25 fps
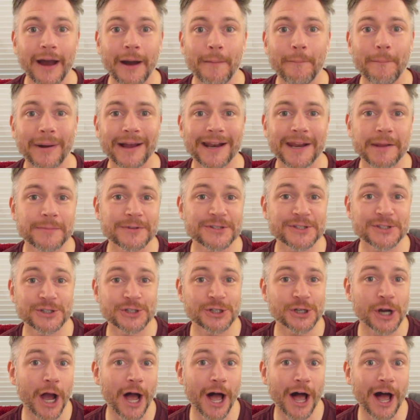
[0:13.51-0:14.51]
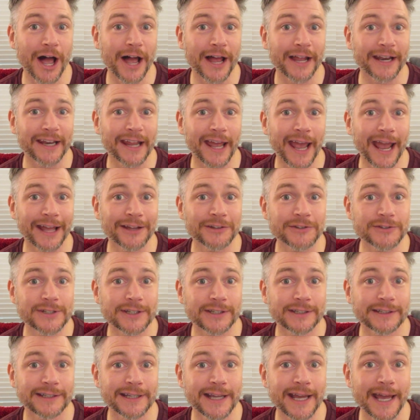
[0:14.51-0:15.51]
My name is John, and
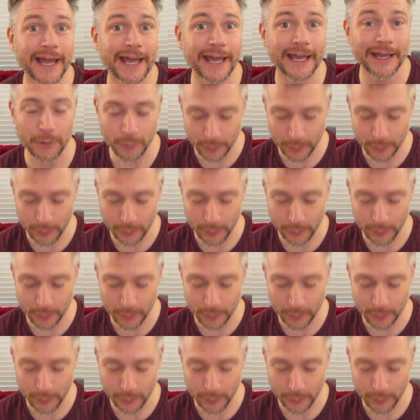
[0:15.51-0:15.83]
today